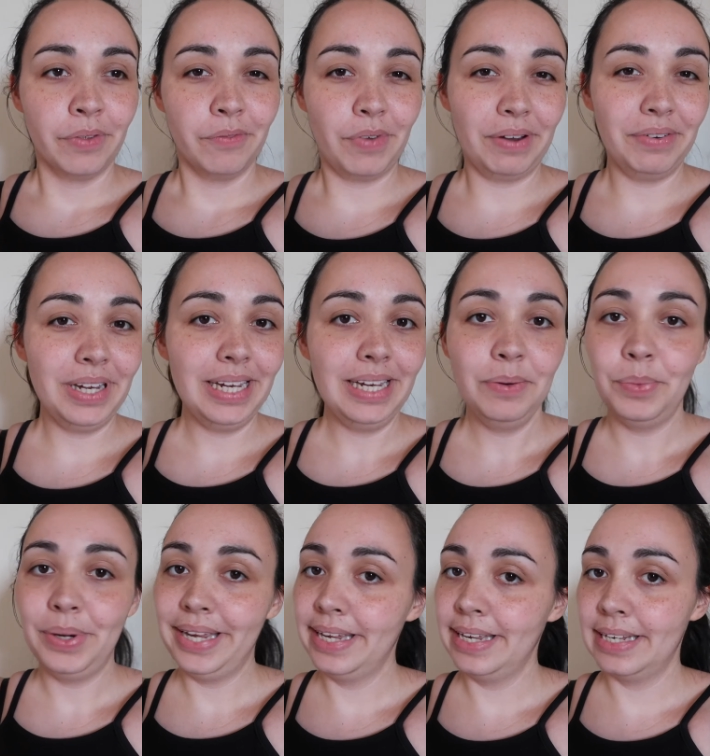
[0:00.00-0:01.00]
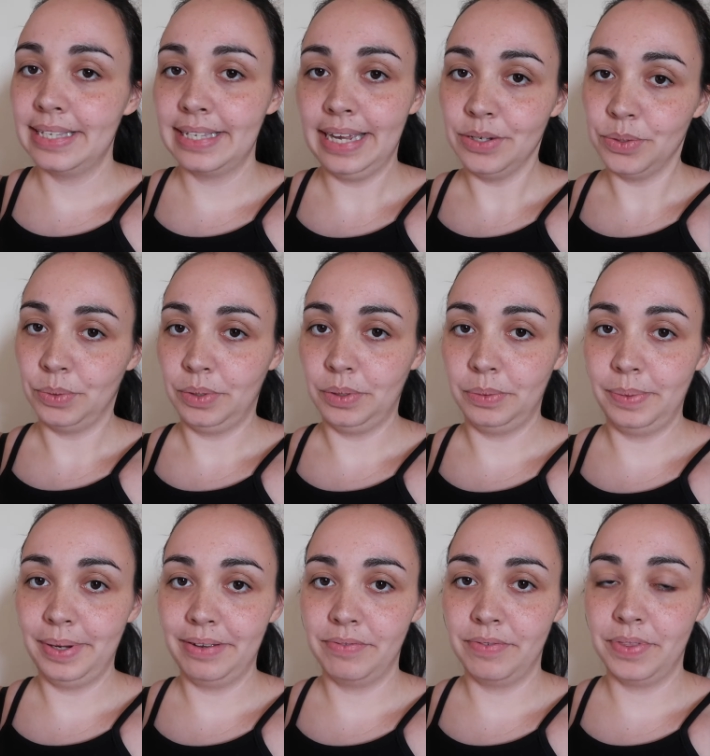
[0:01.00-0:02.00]
very weird schedule
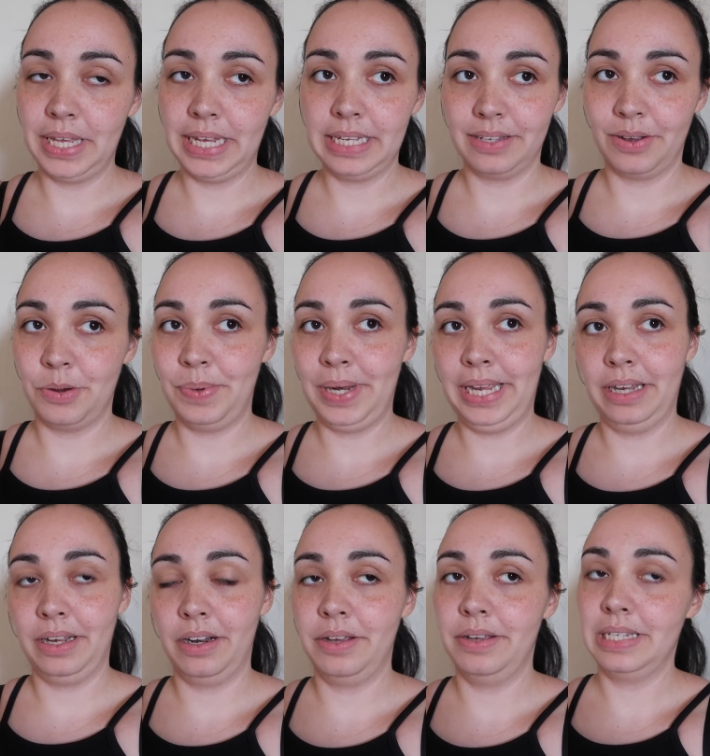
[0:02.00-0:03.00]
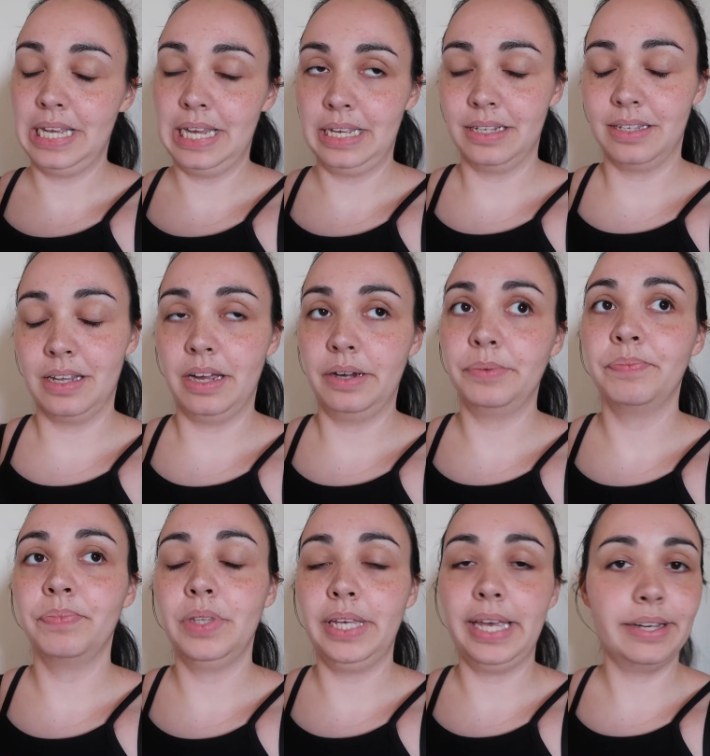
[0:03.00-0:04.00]
with things opening and closing so
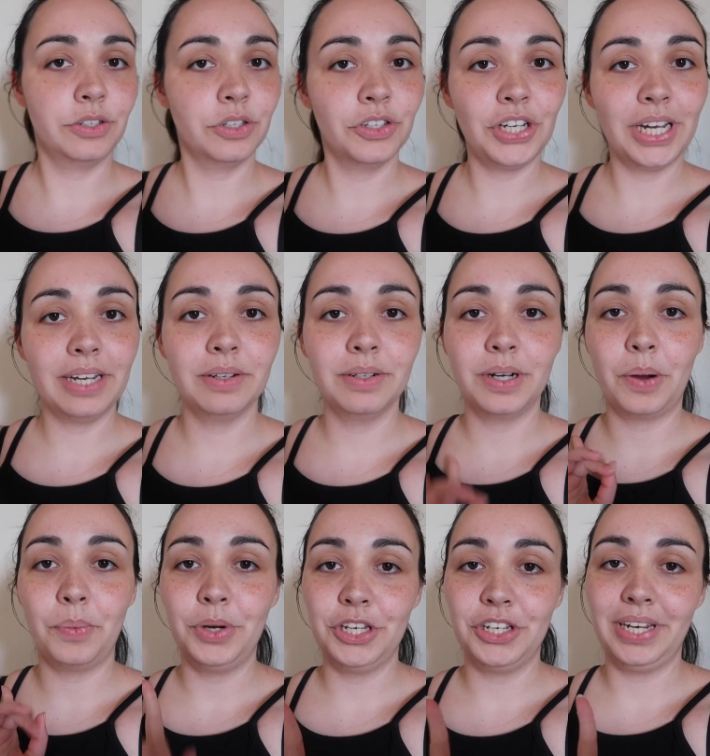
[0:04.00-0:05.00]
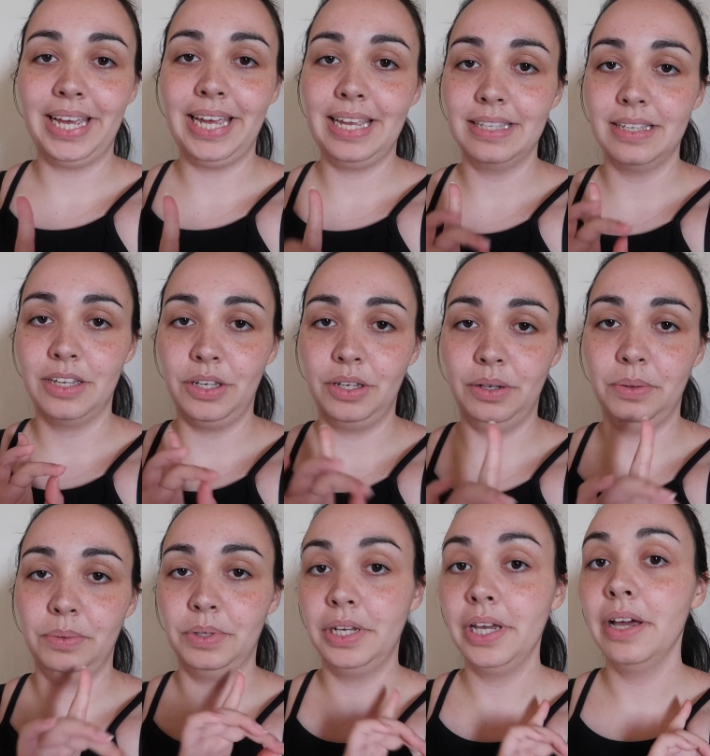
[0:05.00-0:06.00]
yeah just check on which days you
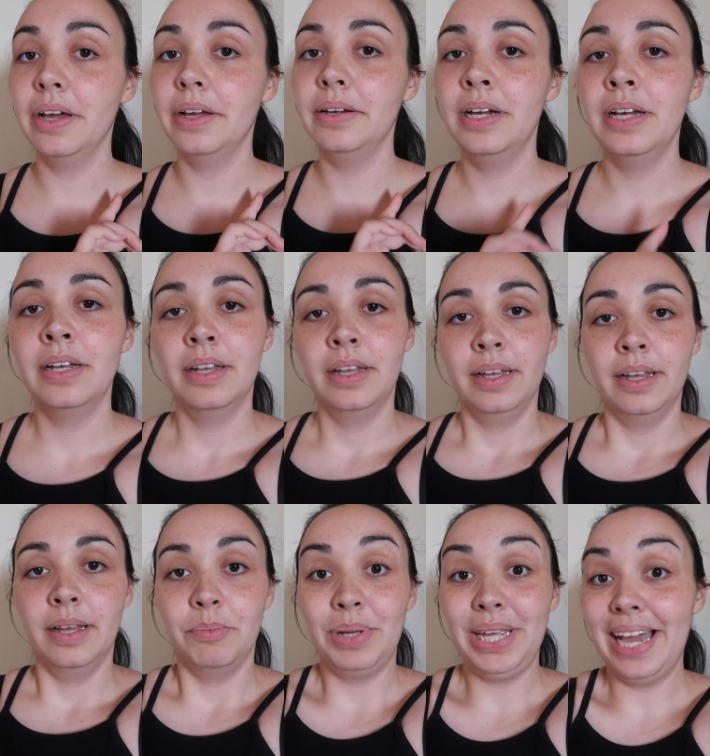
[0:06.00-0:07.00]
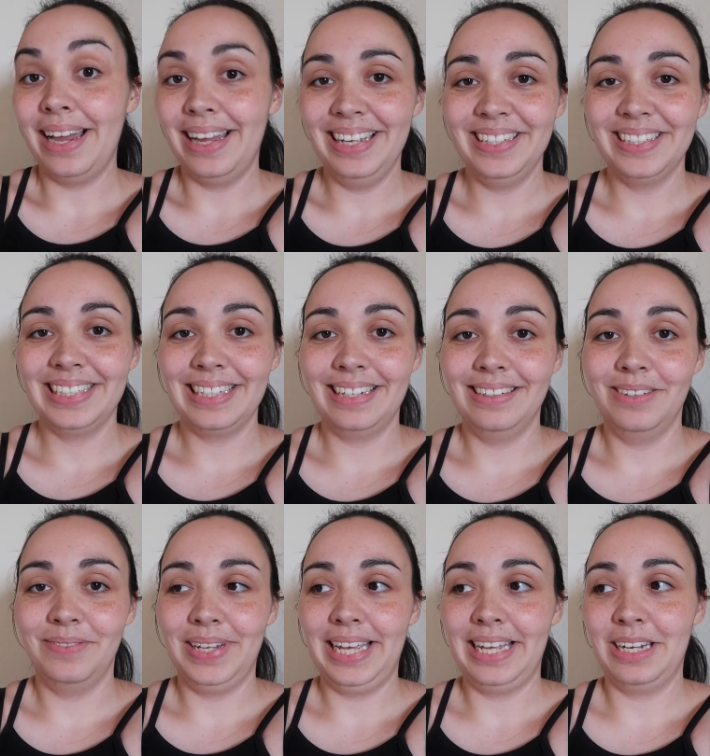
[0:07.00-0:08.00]
would go but yeah it's so
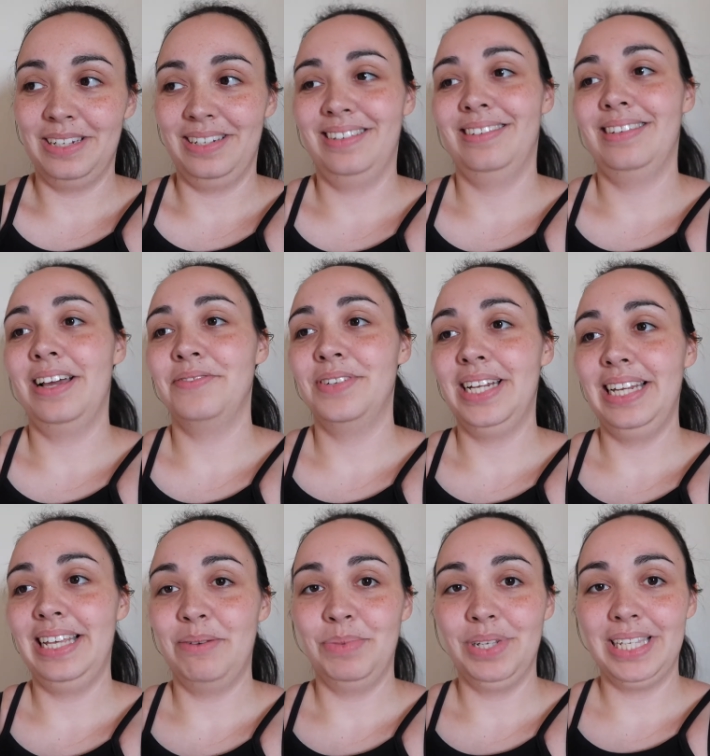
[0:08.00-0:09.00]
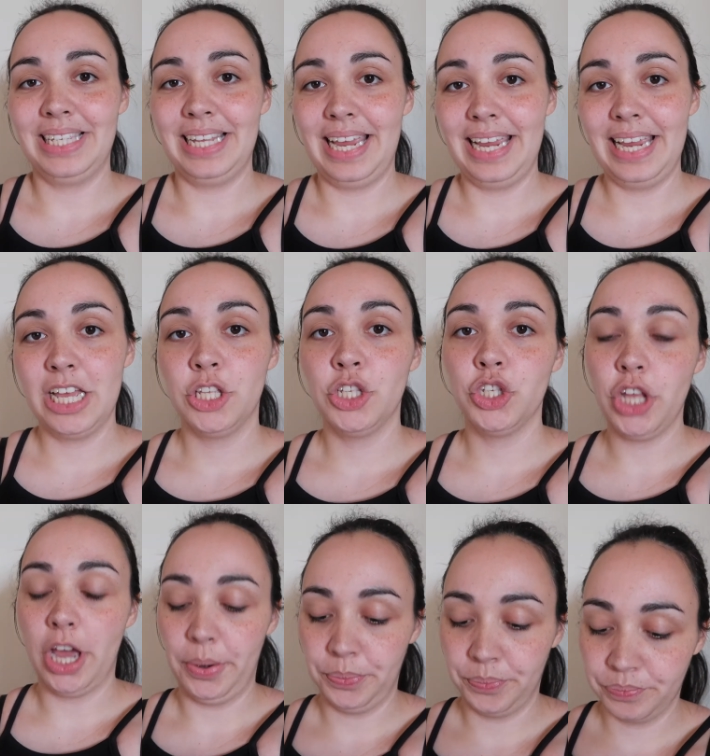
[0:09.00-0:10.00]
lovely and it definitely a must see so